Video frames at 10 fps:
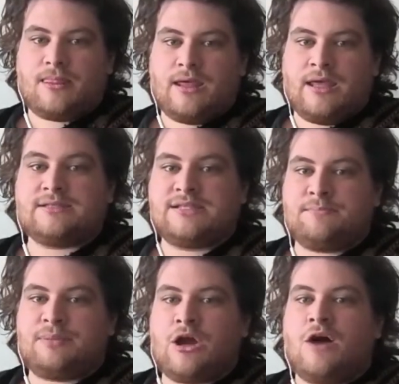it
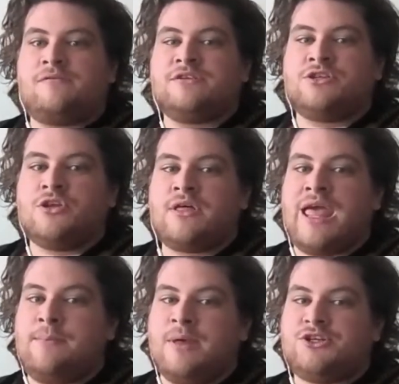simply offers another
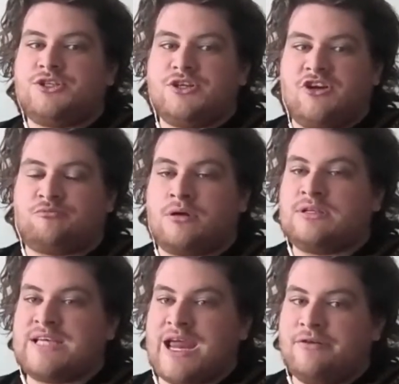image of
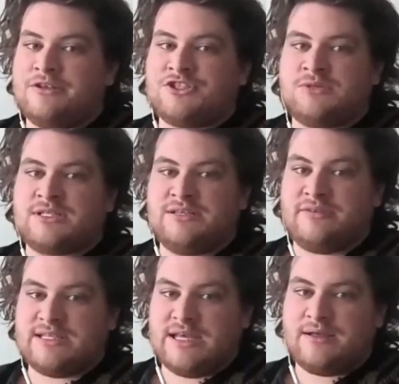proletarian
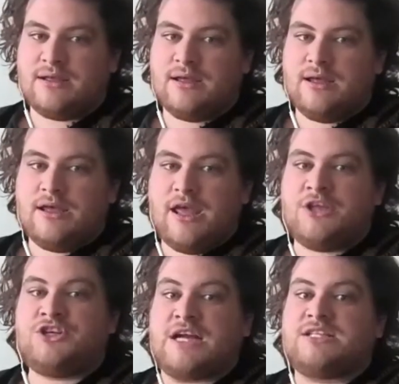subjectivity,
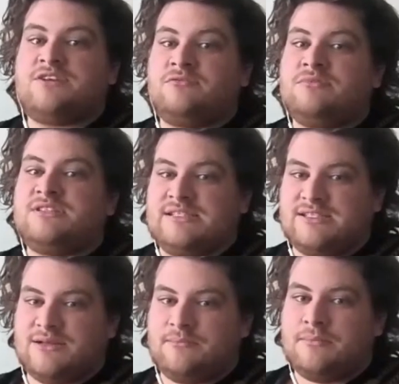ejected from the
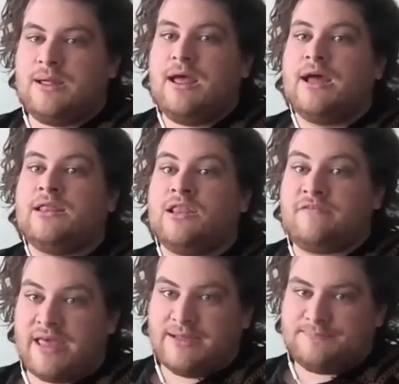system and
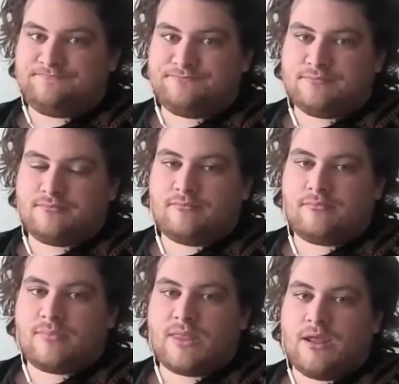loving it.
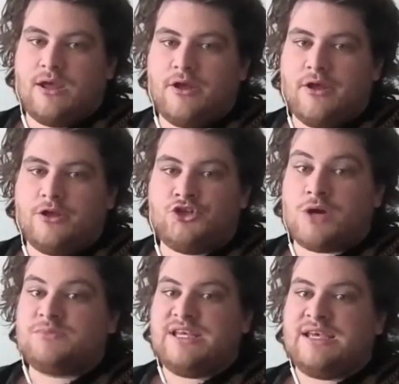
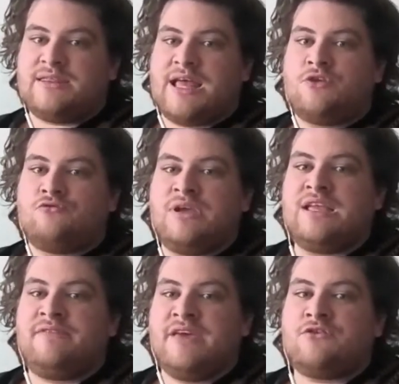Job seeker then
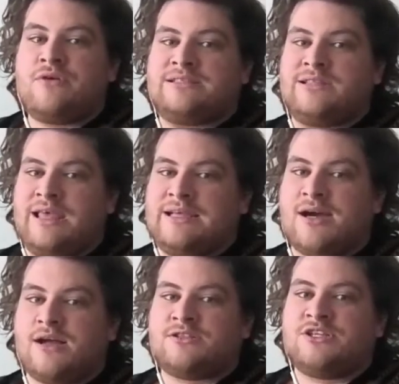reinvigorates
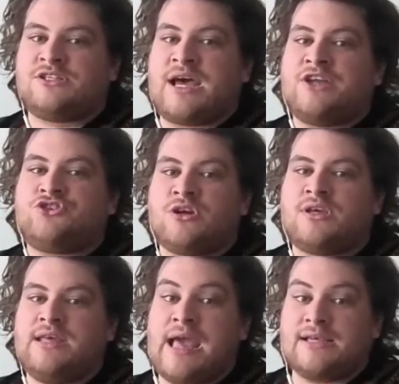Lyotard's desire drunk
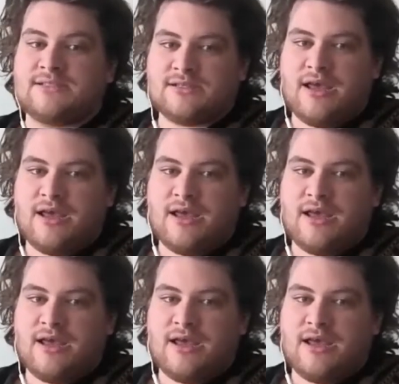yes,